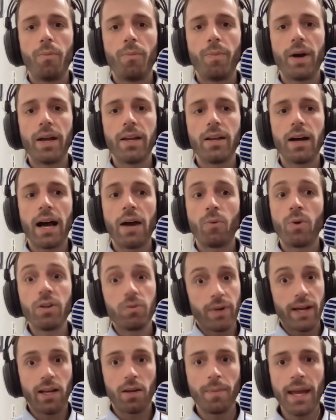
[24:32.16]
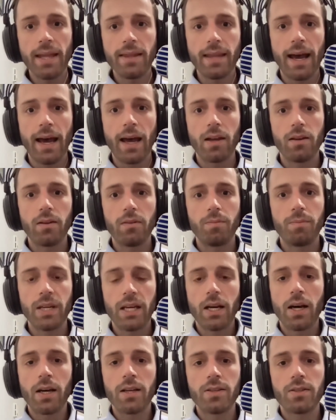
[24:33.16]
But I wouldn't recommend that,
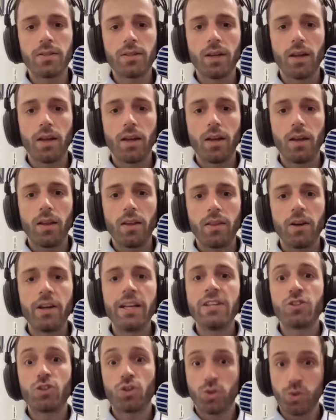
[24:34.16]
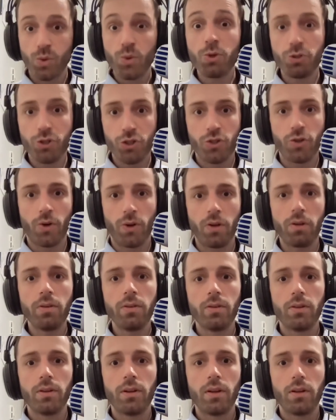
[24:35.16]
because there is crucial
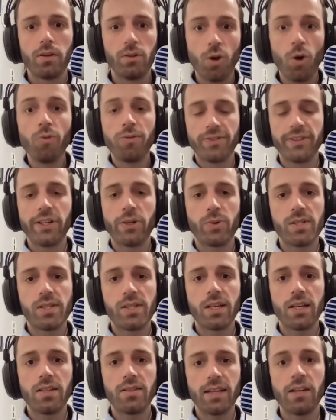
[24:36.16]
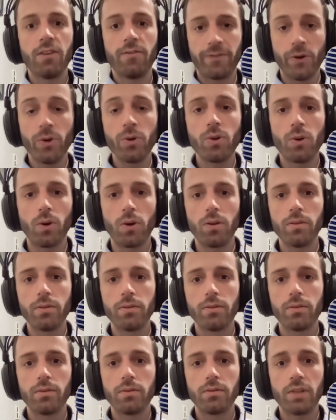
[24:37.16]
low frequencies in a vocal
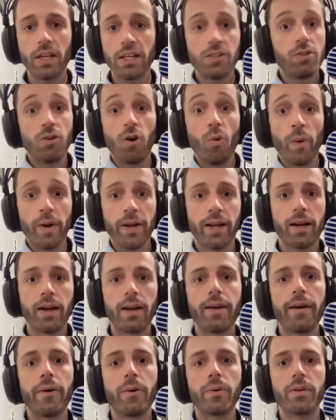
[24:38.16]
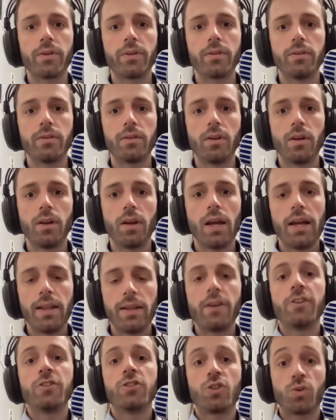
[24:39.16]
that you don't want to cut out.
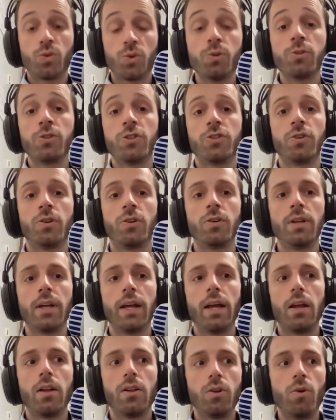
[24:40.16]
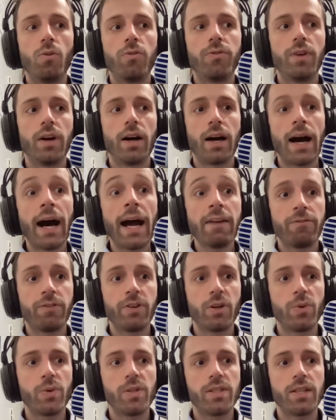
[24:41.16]
There is crucial high
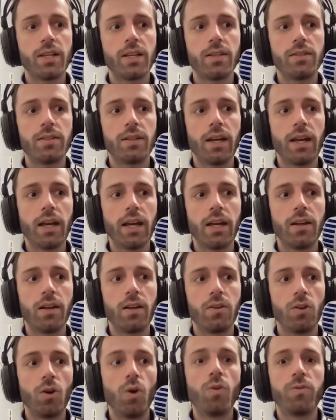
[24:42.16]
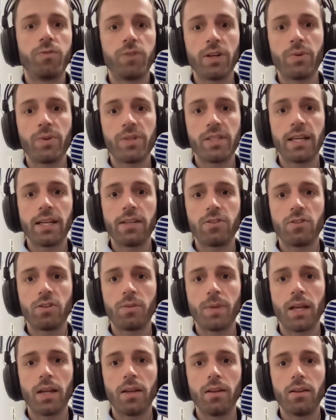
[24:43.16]
frequencies in a low frequency
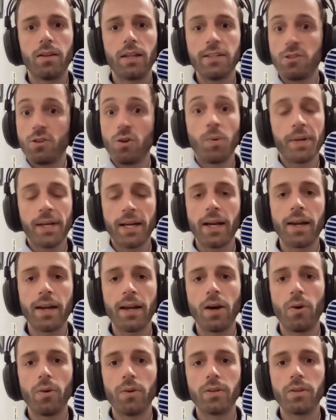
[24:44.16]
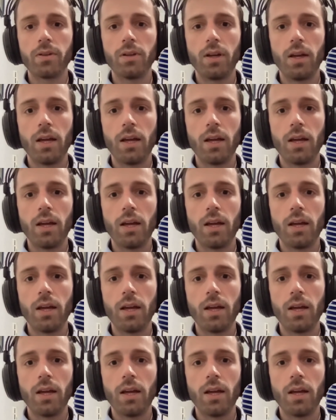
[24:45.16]
instrument that you don't want to cut out.